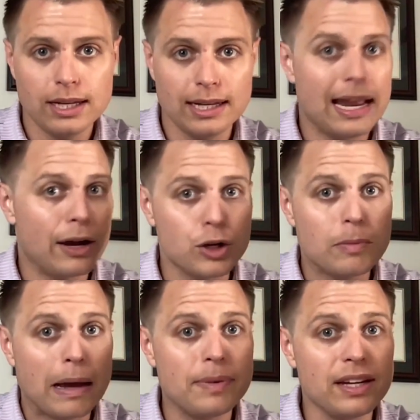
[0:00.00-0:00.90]
Now, you
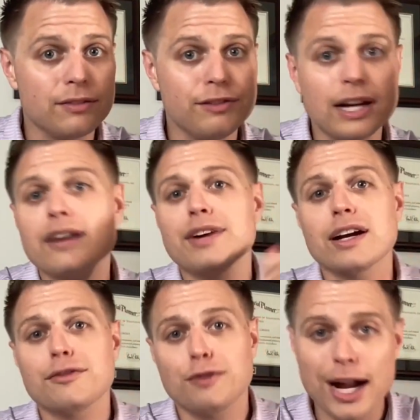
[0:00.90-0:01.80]
might be a very, very
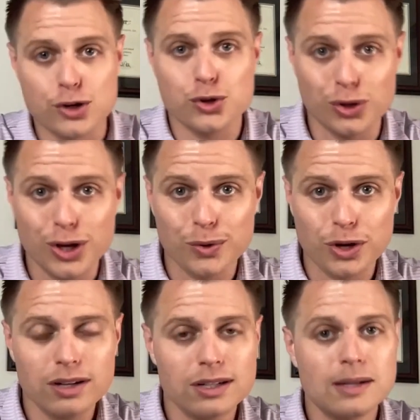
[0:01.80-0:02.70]
fractional
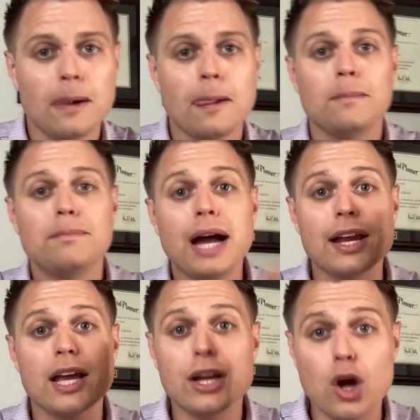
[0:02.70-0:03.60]
owner, but
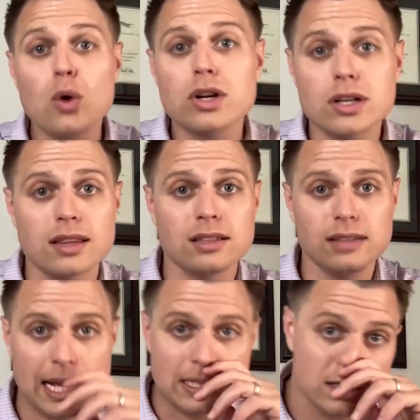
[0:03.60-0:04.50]
an owner
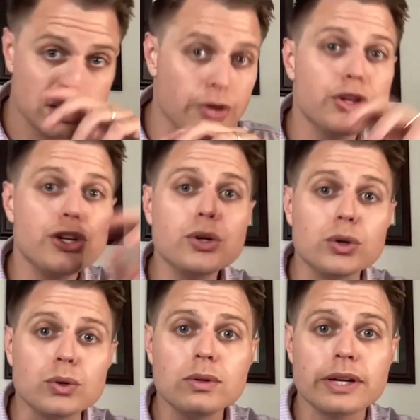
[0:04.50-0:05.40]
nonetheless. So
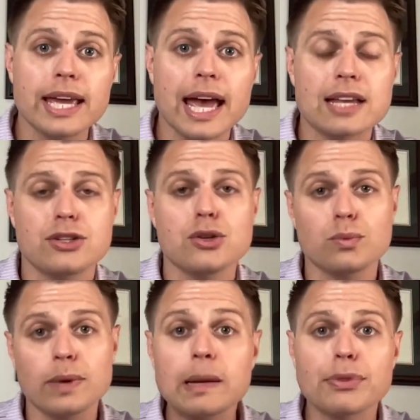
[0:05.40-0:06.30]
you get to
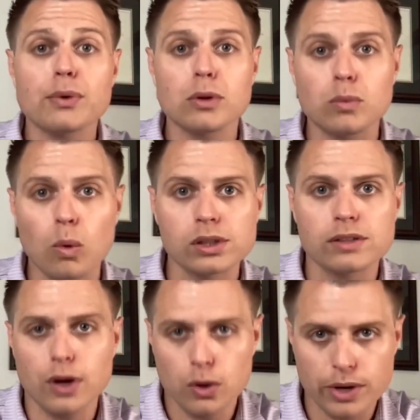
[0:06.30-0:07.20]
reap the reward of
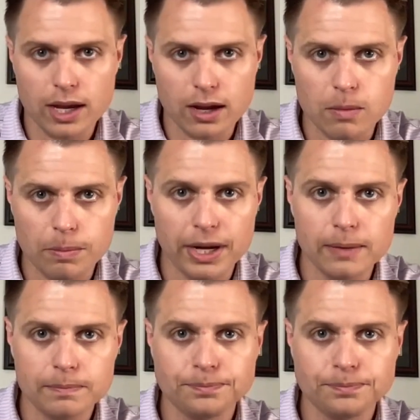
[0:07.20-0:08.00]
owning a company.